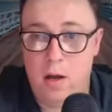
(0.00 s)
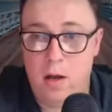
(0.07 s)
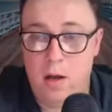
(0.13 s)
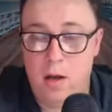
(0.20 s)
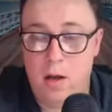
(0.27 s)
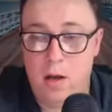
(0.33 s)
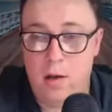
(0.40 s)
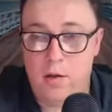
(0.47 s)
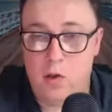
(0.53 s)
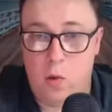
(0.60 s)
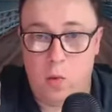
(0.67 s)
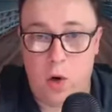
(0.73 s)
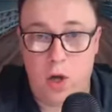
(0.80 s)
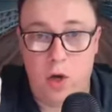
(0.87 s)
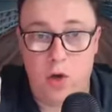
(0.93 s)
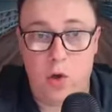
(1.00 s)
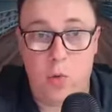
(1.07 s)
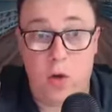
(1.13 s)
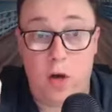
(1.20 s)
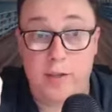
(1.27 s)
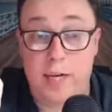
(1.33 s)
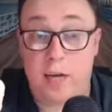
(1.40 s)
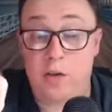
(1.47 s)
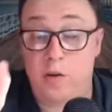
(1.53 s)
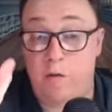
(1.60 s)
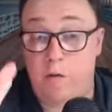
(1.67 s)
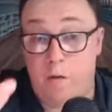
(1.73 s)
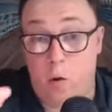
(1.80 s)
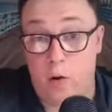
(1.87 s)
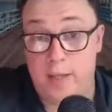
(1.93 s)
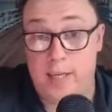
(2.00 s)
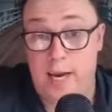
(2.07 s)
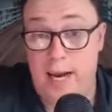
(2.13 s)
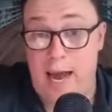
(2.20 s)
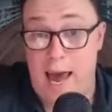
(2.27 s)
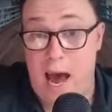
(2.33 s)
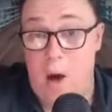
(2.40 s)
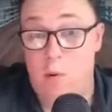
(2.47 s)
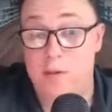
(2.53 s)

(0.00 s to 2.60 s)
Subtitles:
So what do you do with those extra 14 hours